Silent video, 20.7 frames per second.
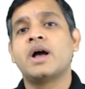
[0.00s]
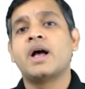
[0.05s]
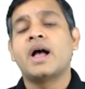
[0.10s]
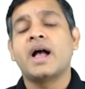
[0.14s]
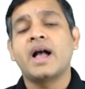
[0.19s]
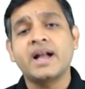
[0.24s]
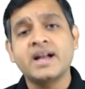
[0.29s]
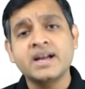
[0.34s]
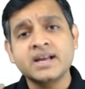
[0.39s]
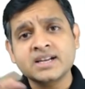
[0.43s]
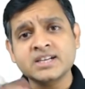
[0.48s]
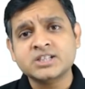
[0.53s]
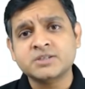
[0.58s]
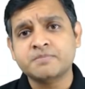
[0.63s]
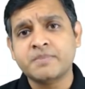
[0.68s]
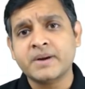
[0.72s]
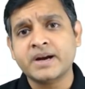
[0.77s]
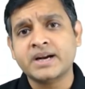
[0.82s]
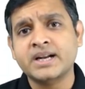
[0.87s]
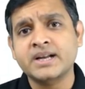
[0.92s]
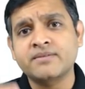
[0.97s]

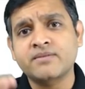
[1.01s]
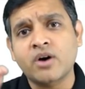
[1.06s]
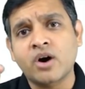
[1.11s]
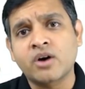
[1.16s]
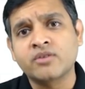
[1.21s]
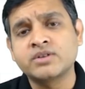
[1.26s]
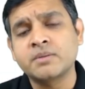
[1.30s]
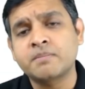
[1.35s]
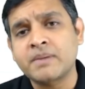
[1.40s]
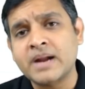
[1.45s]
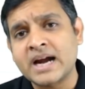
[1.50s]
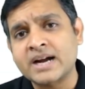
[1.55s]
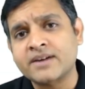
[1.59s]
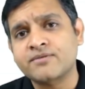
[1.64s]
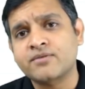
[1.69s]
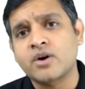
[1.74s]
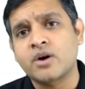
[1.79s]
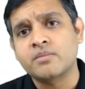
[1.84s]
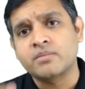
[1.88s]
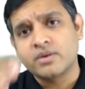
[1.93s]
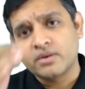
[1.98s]
Irrespective of the
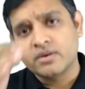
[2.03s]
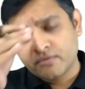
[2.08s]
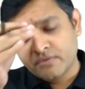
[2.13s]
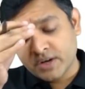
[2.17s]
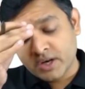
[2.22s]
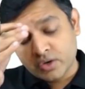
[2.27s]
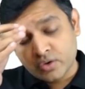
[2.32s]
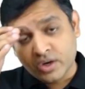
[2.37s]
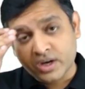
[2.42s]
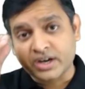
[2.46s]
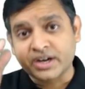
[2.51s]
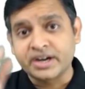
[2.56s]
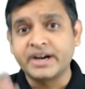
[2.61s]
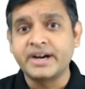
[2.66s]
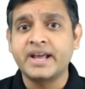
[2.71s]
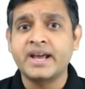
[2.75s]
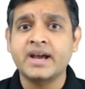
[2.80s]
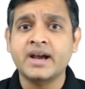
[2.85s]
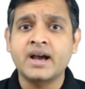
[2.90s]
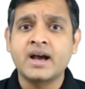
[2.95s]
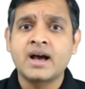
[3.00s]
platform where you are
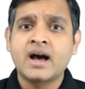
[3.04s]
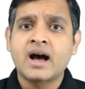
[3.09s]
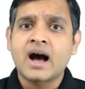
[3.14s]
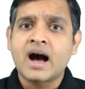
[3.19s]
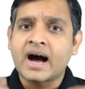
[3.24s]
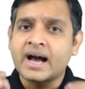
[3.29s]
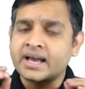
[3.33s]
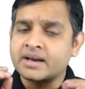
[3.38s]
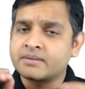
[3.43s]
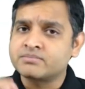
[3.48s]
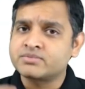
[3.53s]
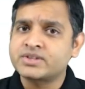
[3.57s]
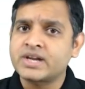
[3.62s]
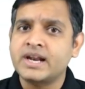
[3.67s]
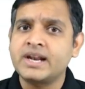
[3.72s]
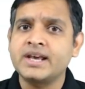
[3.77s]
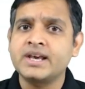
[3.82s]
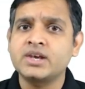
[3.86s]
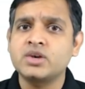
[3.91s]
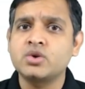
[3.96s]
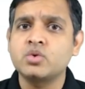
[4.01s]
reading, I am
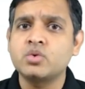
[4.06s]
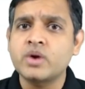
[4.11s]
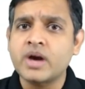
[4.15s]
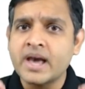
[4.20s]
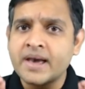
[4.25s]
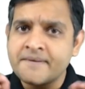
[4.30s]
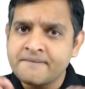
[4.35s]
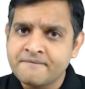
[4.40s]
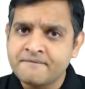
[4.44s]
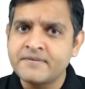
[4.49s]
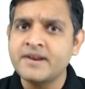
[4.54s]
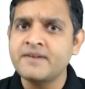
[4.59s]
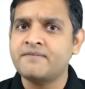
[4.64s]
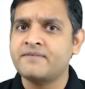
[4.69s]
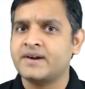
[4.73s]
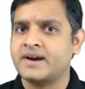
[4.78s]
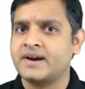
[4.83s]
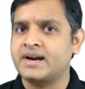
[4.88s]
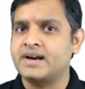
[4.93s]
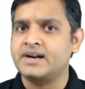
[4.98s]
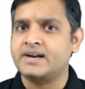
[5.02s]
telling you, every
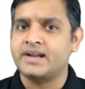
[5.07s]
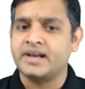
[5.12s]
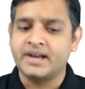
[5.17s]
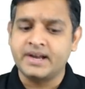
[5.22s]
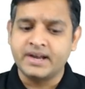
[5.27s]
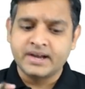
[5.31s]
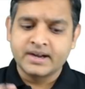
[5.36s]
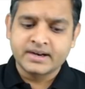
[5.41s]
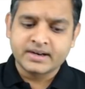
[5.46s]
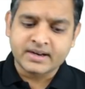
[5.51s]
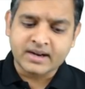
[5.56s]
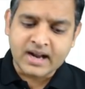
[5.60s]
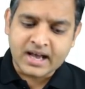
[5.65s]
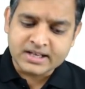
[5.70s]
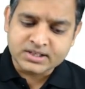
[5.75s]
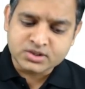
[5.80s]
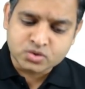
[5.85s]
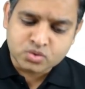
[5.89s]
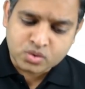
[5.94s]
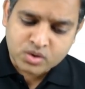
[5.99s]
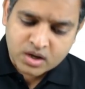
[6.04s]
faculty
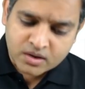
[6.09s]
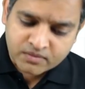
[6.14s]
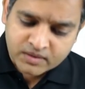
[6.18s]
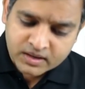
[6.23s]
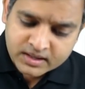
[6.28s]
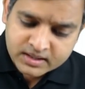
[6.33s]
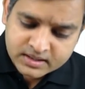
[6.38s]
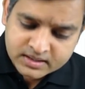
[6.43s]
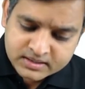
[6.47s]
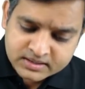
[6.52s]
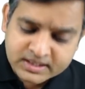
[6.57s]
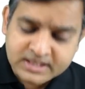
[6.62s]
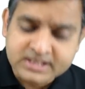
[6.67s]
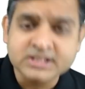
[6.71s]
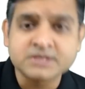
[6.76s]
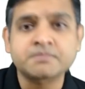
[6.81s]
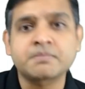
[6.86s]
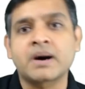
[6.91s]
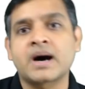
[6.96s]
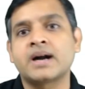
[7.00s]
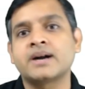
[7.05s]
tries to cover
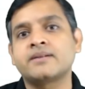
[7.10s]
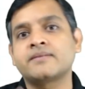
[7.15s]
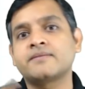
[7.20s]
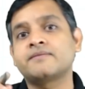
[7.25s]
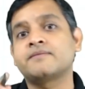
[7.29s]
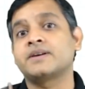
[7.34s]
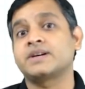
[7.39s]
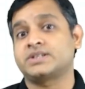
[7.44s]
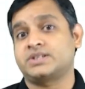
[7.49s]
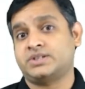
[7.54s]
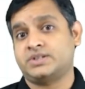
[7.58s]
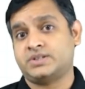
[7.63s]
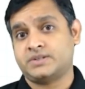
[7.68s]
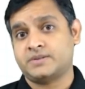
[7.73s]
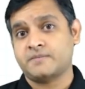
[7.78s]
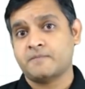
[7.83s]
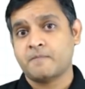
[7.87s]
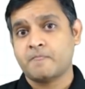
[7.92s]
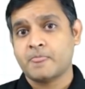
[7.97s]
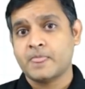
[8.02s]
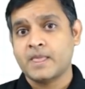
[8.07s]
this part first.
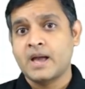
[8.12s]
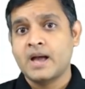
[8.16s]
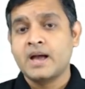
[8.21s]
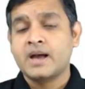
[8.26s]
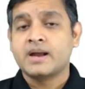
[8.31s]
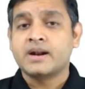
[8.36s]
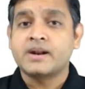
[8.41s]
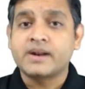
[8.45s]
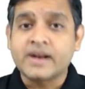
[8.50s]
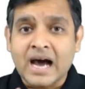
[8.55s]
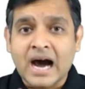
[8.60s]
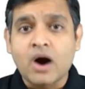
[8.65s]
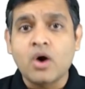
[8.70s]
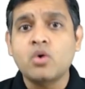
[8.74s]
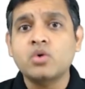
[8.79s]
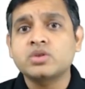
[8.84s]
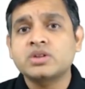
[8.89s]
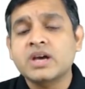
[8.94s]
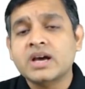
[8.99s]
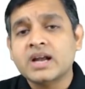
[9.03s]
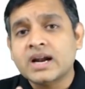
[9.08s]

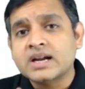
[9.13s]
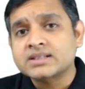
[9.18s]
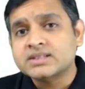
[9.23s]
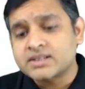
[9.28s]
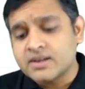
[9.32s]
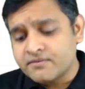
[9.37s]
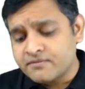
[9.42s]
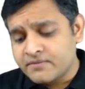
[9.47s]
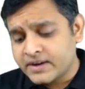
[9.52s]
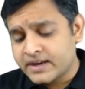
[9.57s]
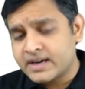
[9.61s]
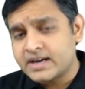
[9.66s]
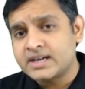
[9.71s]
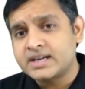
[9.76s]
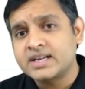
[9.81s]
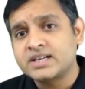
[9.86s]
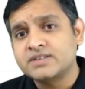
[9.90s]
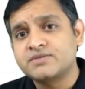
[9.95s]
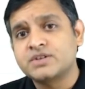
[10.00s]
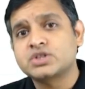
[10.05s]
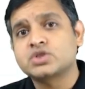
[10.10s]
Now, there are some
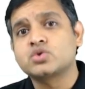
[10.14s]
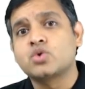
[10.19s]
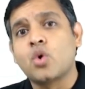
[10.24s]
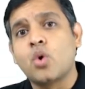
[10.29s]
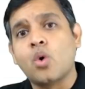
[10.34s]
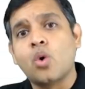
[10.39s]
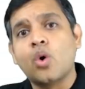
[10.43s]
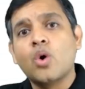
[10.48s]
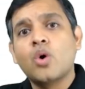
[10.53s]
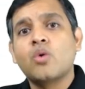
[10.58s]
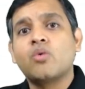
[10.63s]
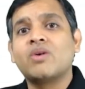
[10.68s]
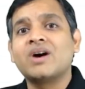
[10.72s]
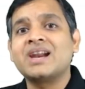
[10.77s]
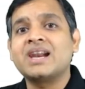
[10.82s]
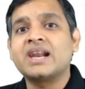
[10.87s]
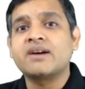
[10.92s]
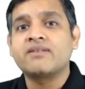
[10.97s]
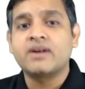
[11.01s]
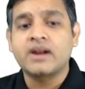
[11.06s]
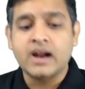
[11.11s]
faculties which go
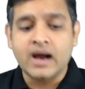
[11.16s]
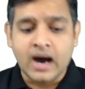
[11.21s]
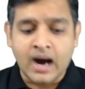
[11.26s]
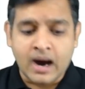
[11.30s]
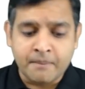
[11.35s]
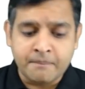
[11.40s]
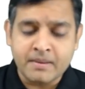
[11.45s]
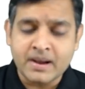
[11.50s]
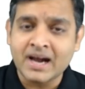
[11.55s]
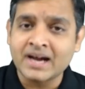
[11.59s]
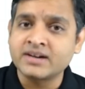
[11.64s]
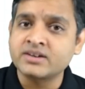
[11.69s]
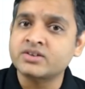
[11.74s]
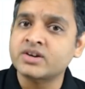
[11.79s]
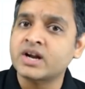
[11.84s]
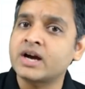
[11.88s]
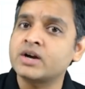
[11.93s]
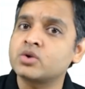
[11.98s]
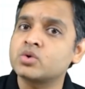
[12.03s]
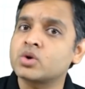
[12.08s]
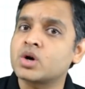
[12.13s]
one level up and
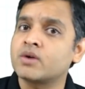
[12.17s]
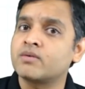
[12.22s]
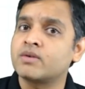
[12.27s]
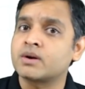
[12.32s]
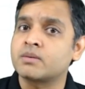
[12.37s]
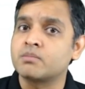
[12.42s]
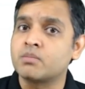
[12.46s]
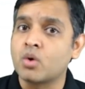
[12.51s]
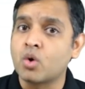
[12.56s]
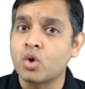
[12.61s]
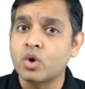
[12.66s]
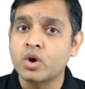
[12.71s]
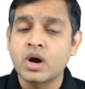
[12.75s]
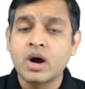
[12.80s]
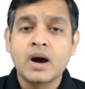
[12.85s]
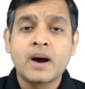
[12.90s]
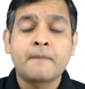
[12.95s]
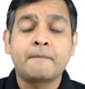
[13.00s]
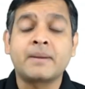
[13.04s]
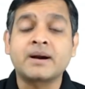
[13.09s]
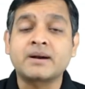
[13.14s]
try to cover more,
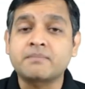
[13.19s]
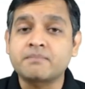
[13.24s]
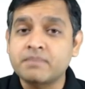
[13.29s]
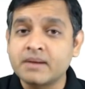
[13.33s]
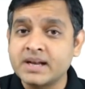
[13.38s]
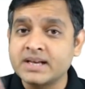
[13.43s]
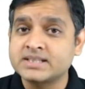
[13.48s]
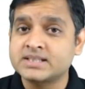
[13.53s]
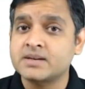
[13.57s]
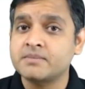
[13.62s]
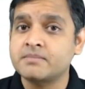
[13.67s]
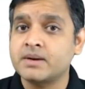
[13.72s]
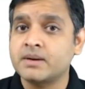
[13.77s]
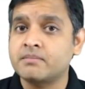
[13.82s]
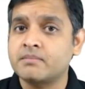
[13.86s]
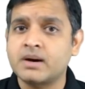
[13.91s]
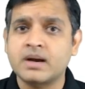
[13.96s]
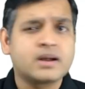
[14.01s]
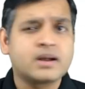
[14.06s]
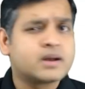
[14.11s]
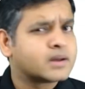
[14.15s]
but please
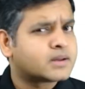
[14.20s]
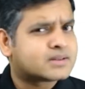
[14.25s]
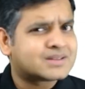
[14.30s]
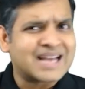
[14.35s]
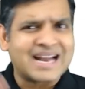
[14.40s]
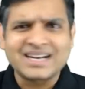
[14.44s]
remember that